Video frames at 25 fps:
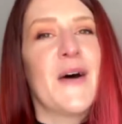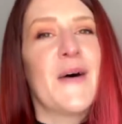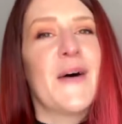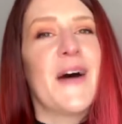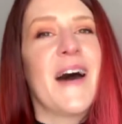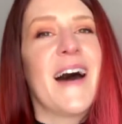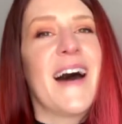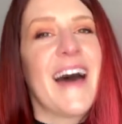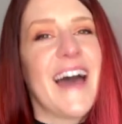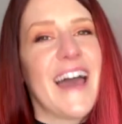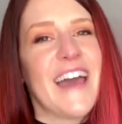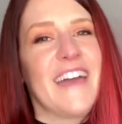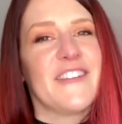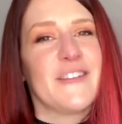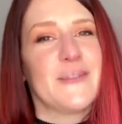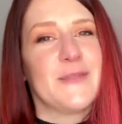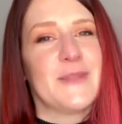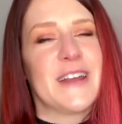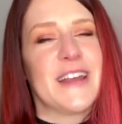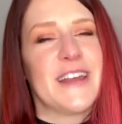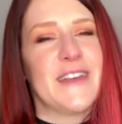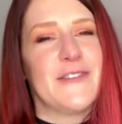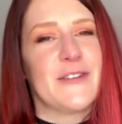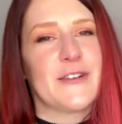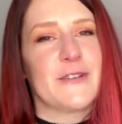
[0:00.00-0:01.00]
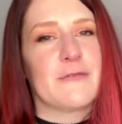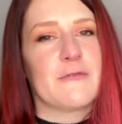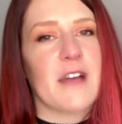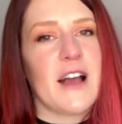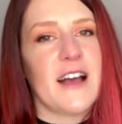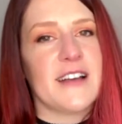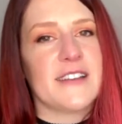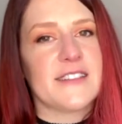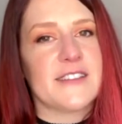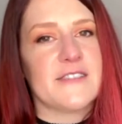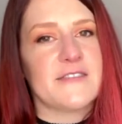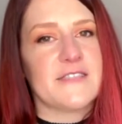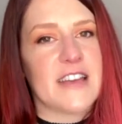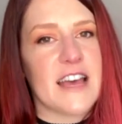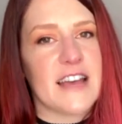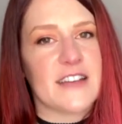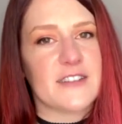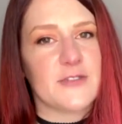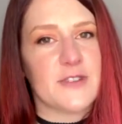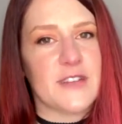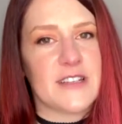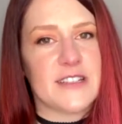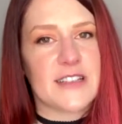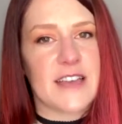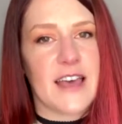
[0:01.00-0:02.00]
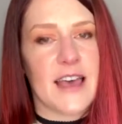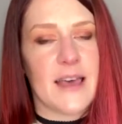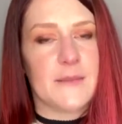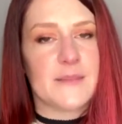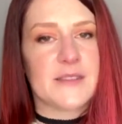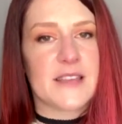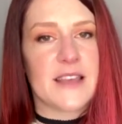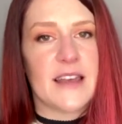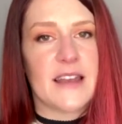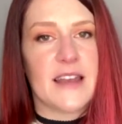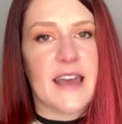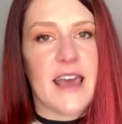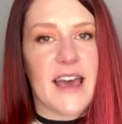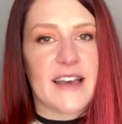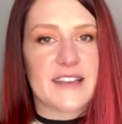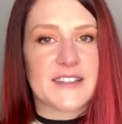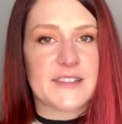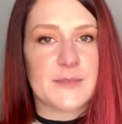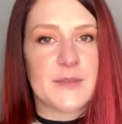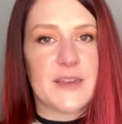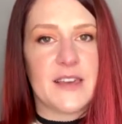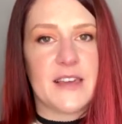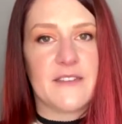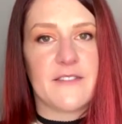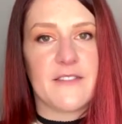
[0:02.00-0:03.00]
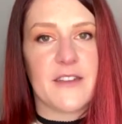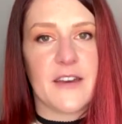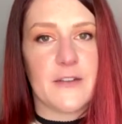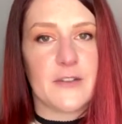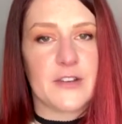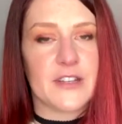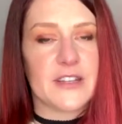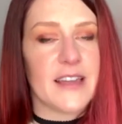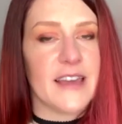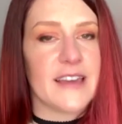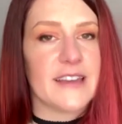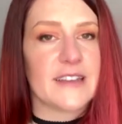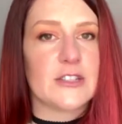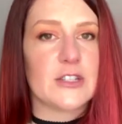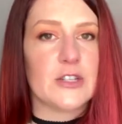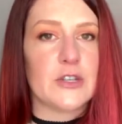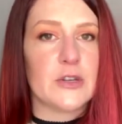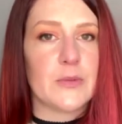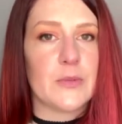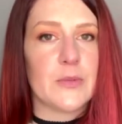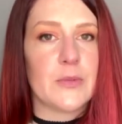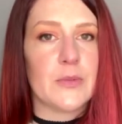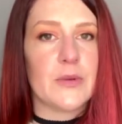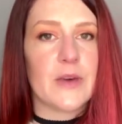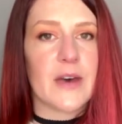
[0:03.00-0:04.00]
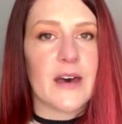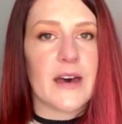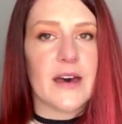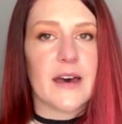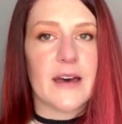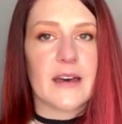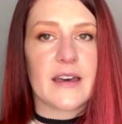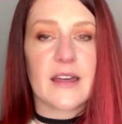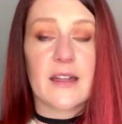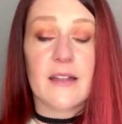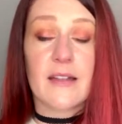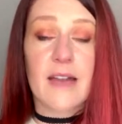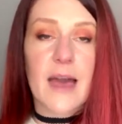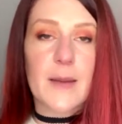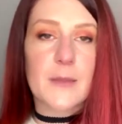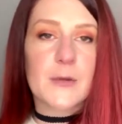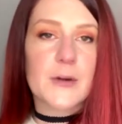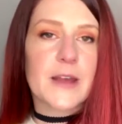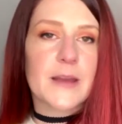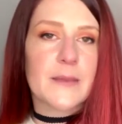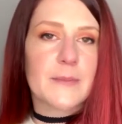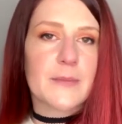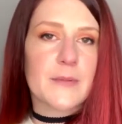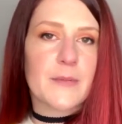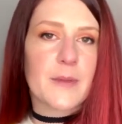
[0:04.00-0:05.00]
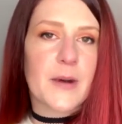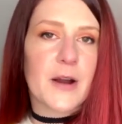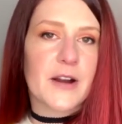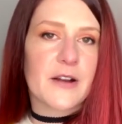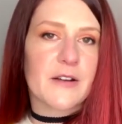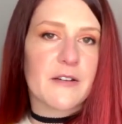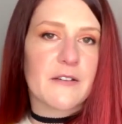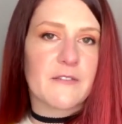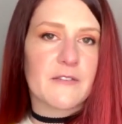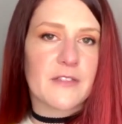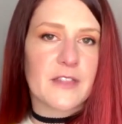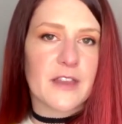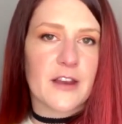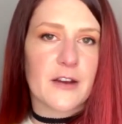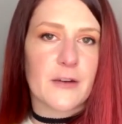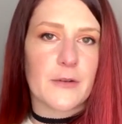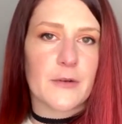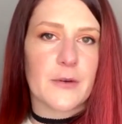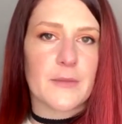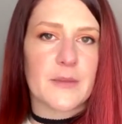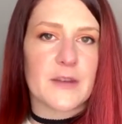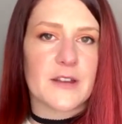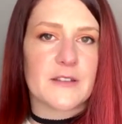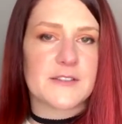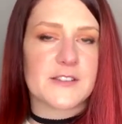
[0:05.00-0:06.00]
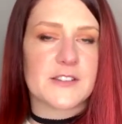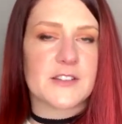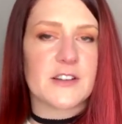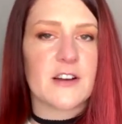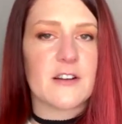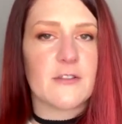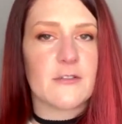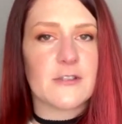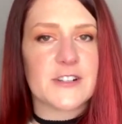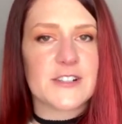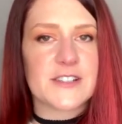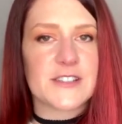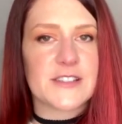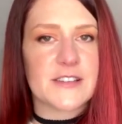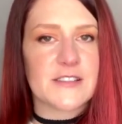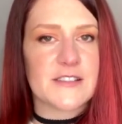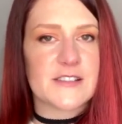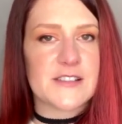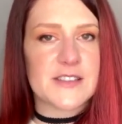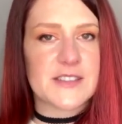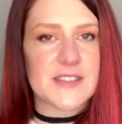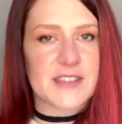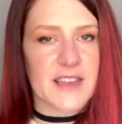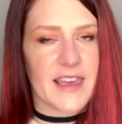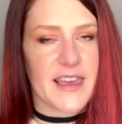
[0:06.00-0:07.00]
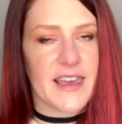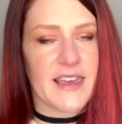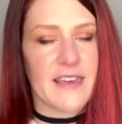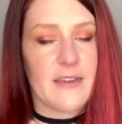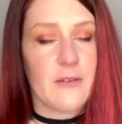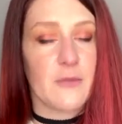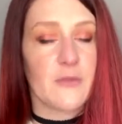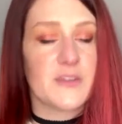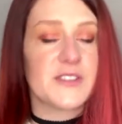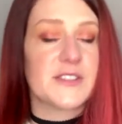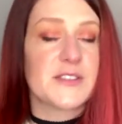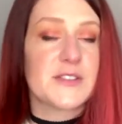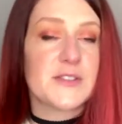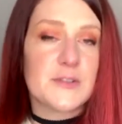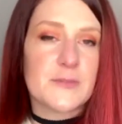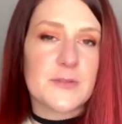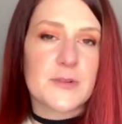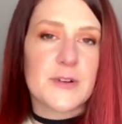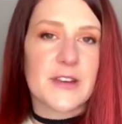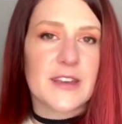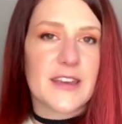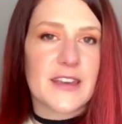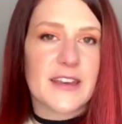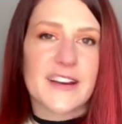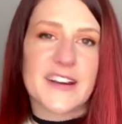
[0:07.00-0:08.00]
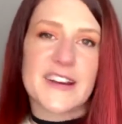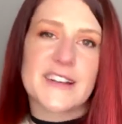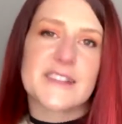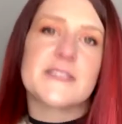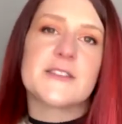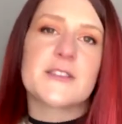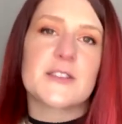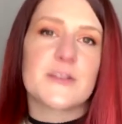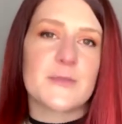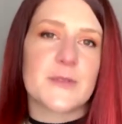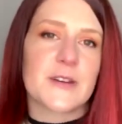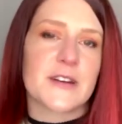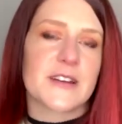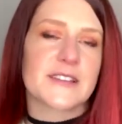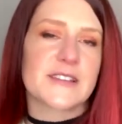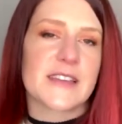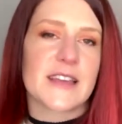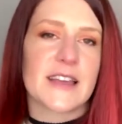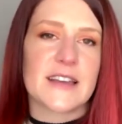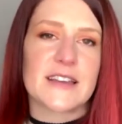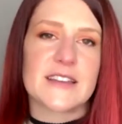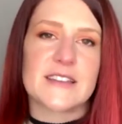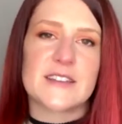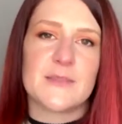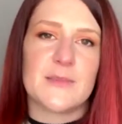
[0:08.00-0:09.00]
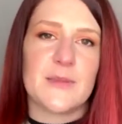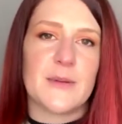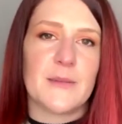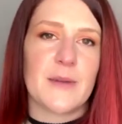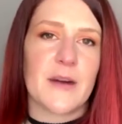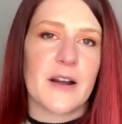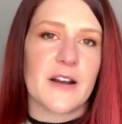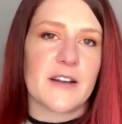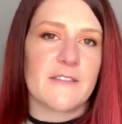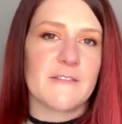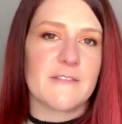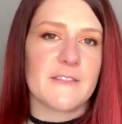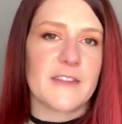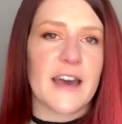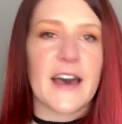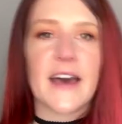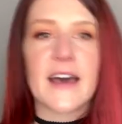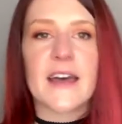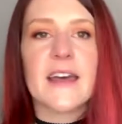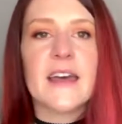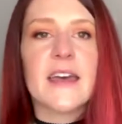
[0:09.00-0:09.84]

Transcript: Hi everybody, when Ross of Tatooine Times had asked me if I would like to collaborate, be part of their Women of Star Wars series, I was super eager and super excited to be part of that.